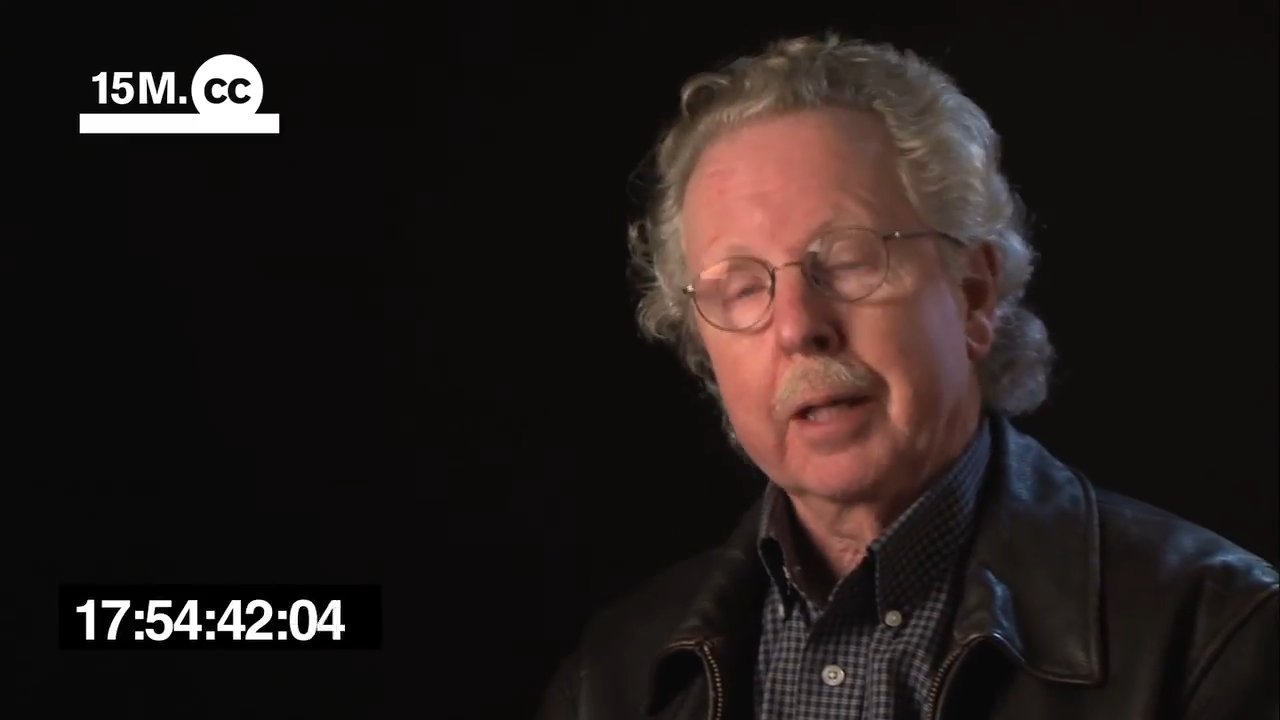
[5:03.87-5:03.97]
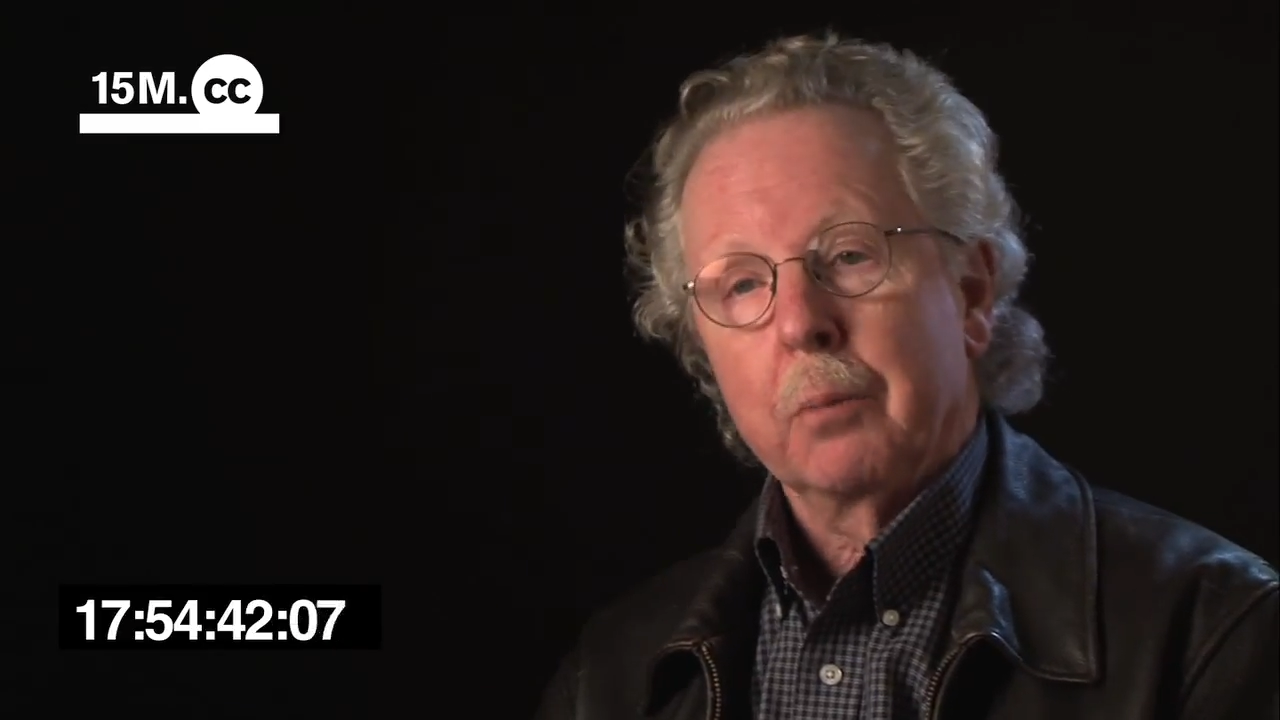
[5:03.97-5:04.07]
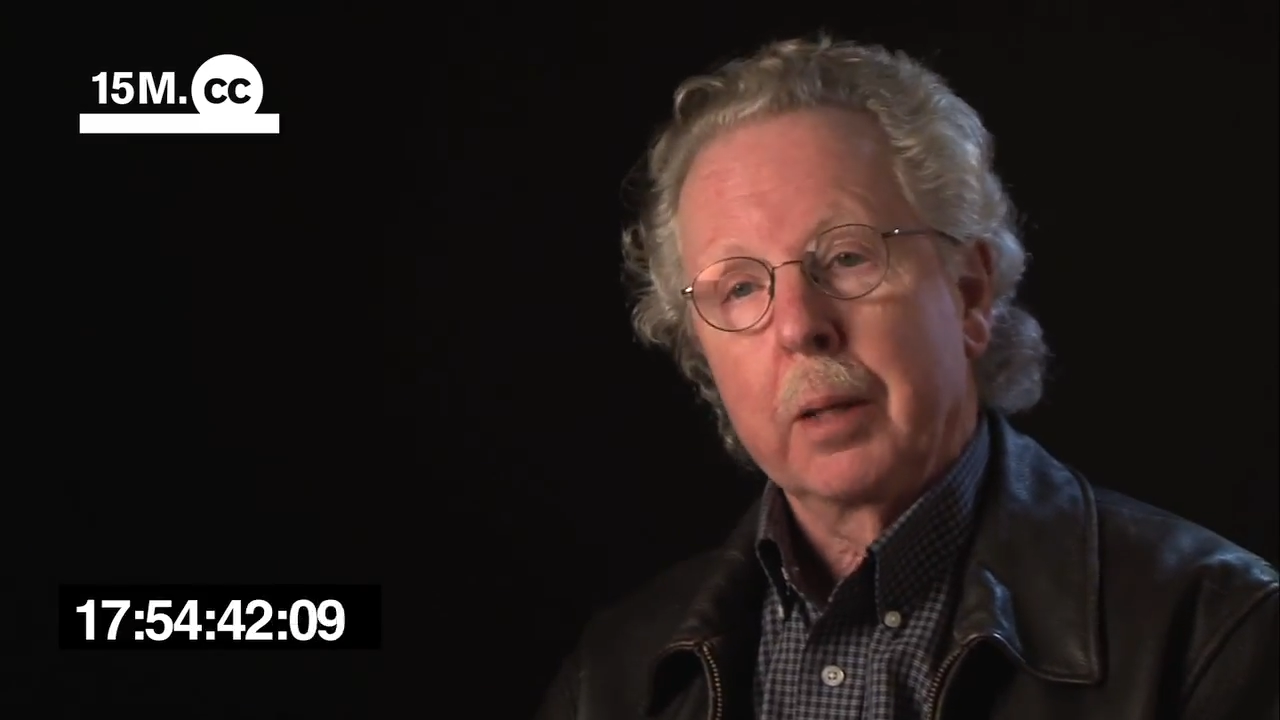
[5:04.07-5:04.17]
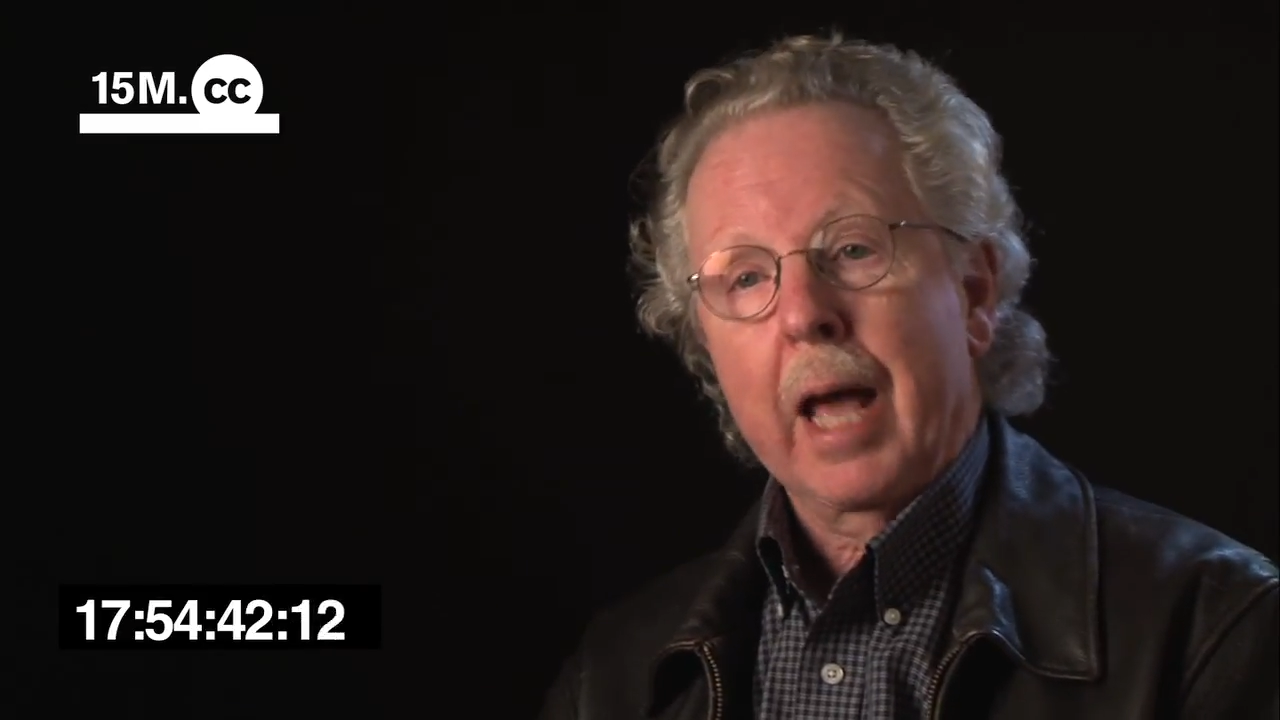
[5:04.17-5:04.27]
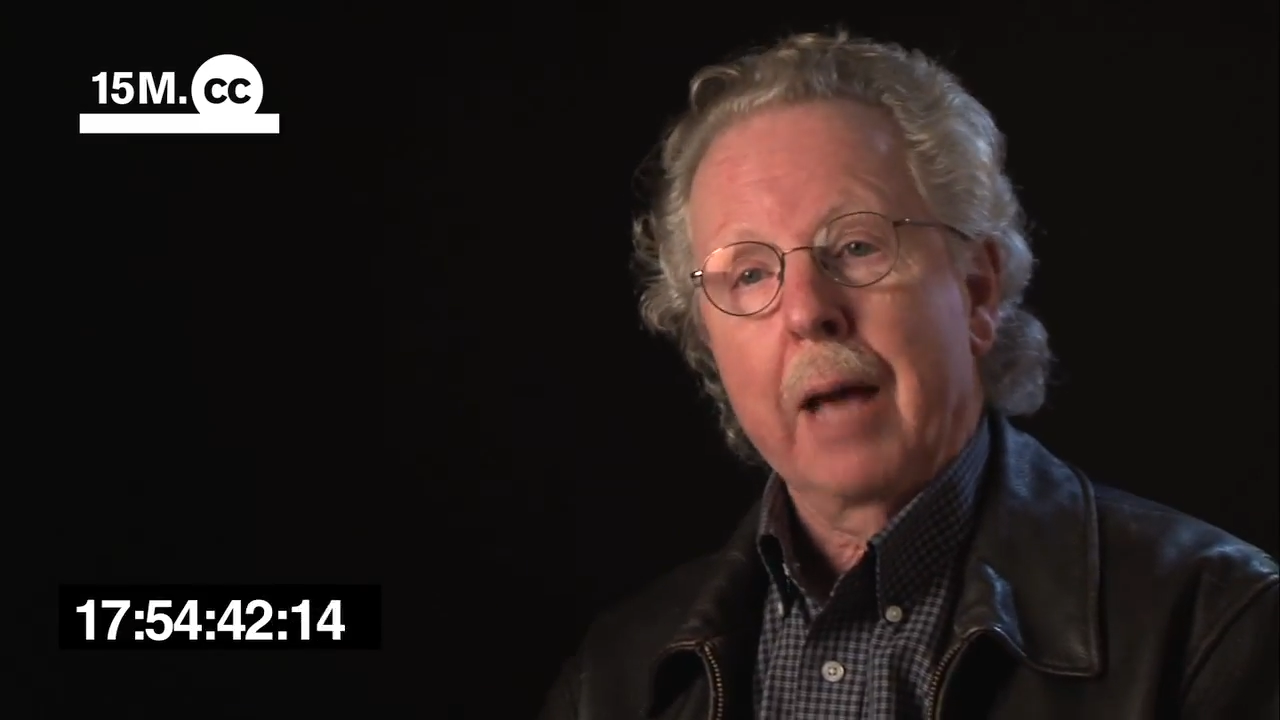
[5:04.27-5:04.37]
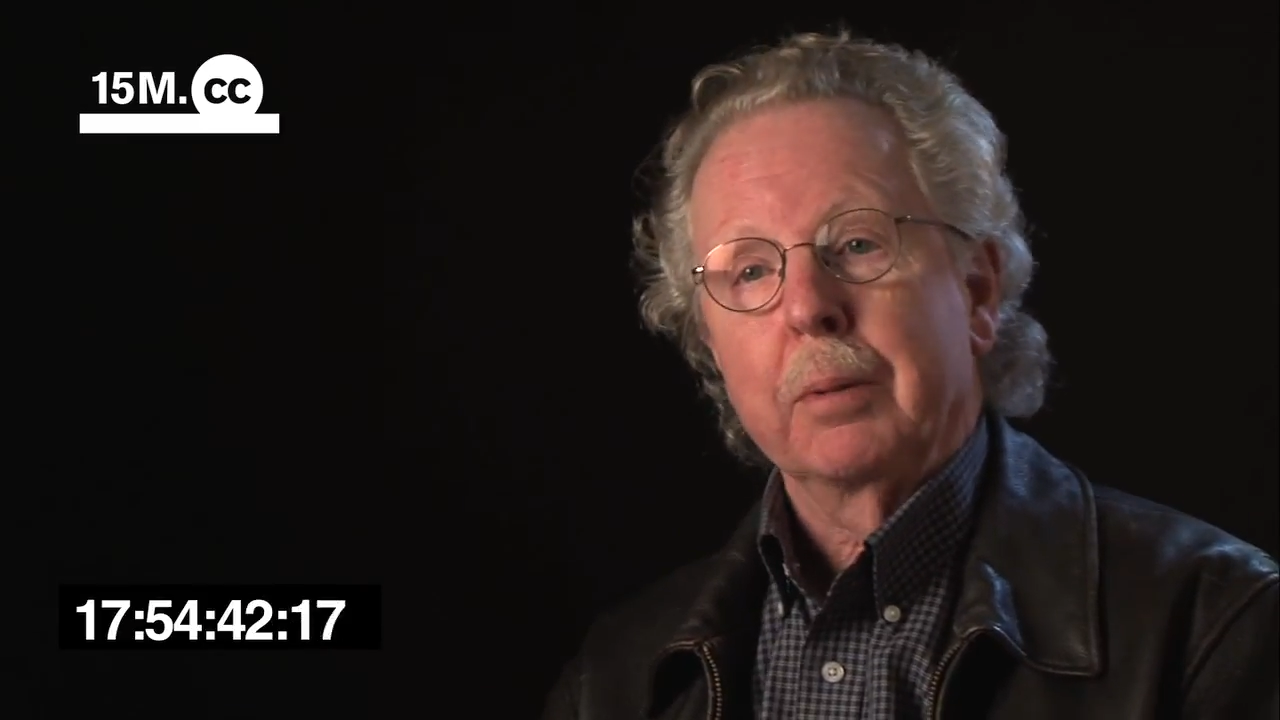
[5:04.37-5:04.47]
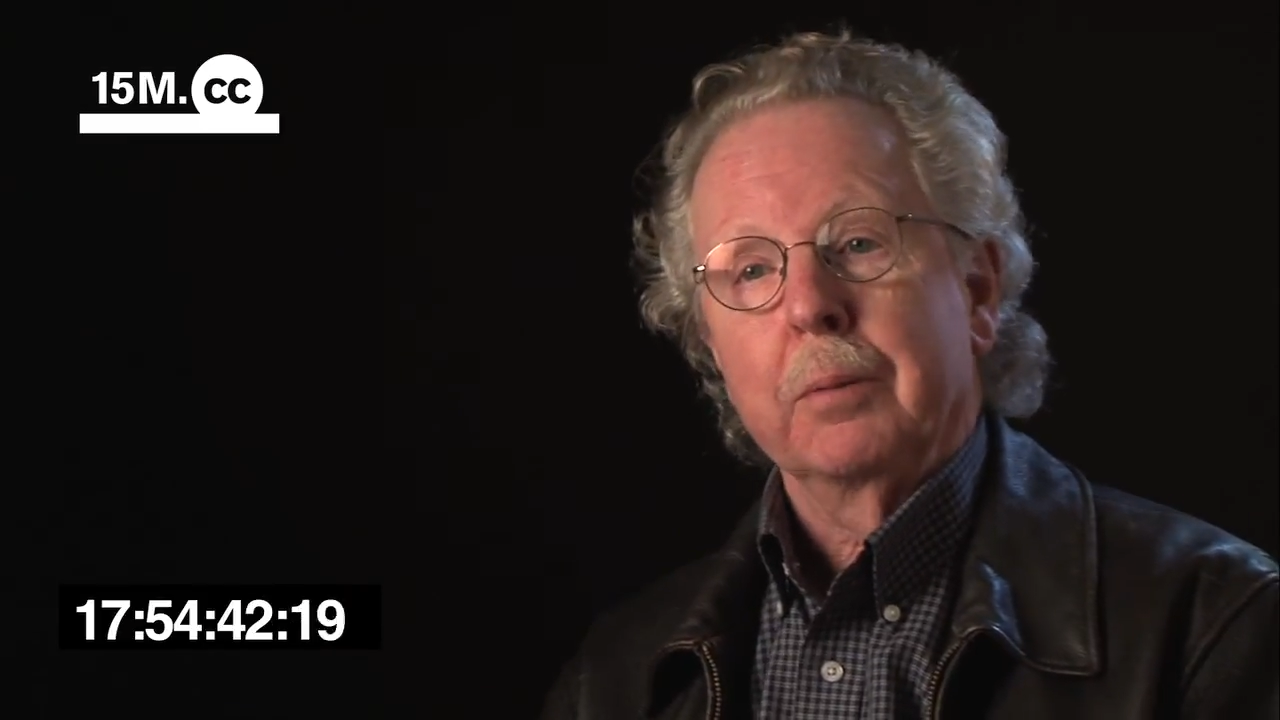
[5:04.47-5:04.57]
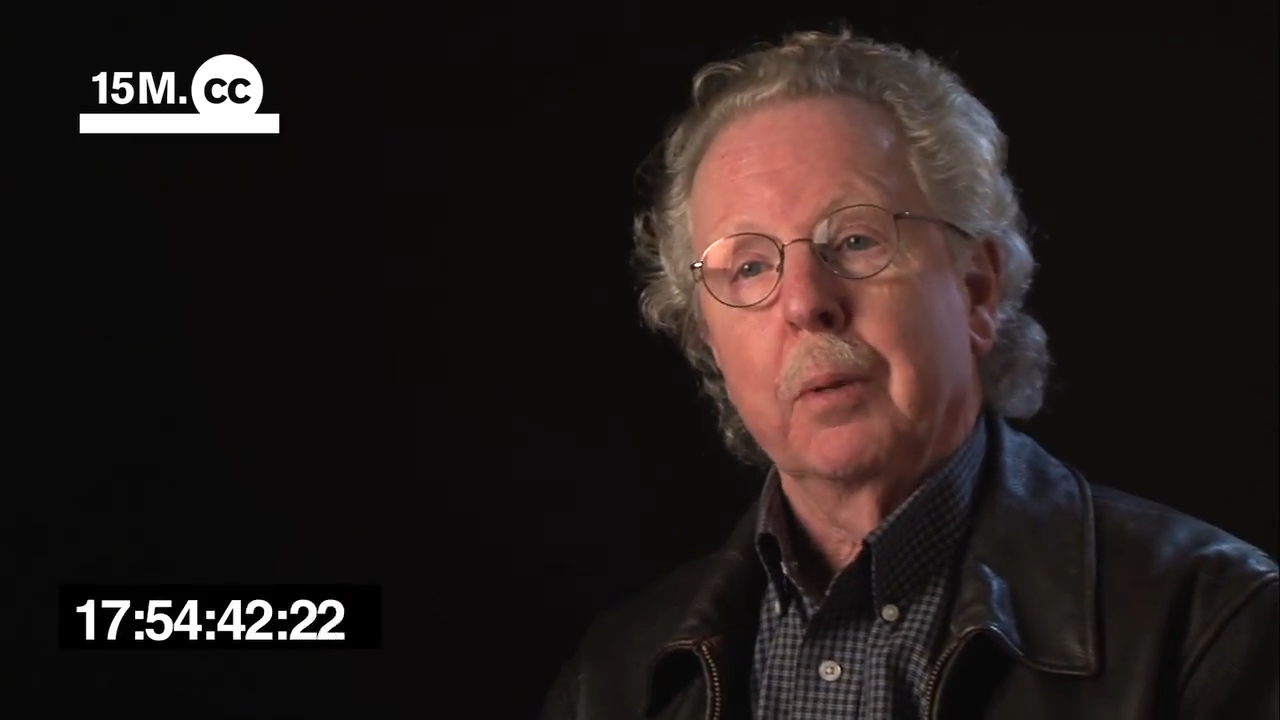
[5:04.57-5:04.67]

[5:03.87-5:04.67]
and what happened